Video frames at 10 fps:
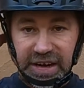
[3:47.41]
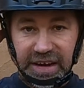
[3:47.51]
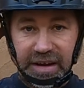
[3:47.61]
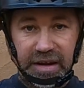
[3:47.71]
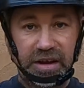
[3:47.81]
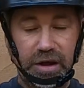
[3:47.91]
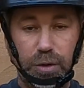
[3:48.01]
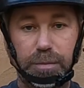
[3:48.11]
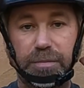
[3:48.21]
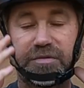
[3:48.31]
It
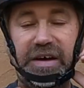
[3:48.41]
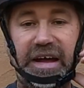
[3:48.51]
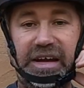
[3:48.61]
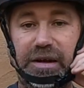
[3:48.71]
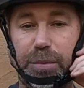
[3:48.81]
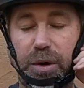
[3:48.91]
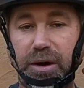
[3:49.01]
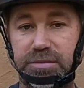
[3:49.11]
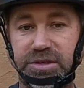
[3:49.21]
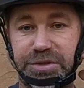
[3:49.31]
didn't, provide any
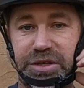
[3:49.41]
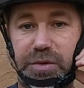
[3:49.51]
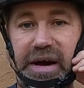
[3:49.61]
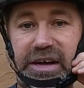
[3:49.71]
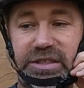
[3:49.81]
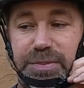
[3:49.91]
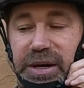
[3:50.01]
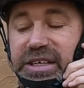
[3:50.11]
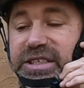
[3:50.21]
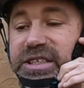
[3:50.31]
problems. There was no hot
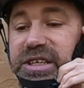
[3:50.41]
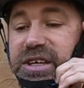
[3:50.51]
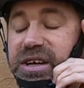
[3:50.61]
spots.